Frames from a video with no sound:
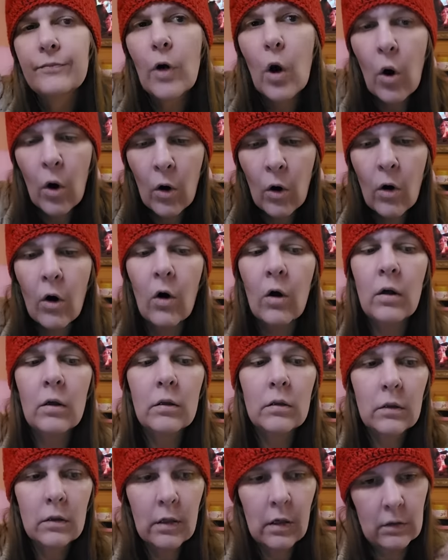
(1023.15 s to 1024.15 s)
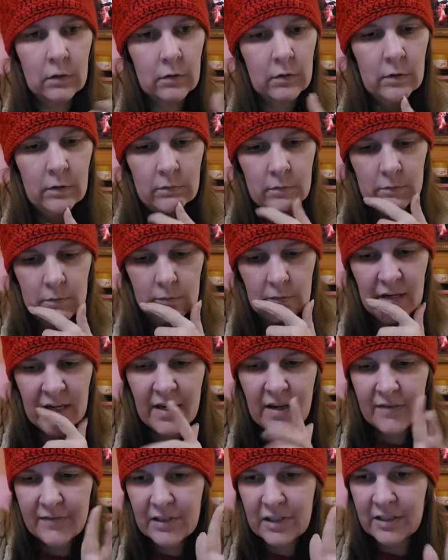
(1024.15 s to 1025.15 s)
all color. I
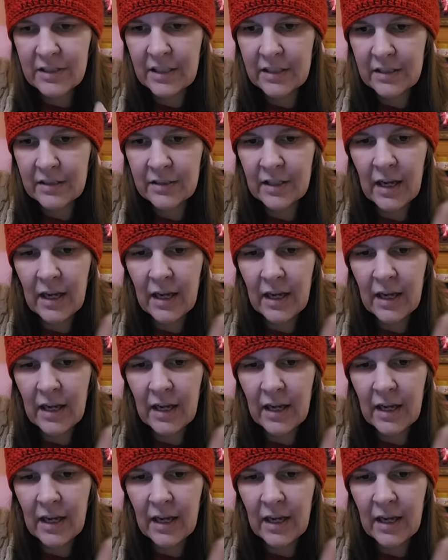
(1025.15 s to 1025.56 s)
have to say this.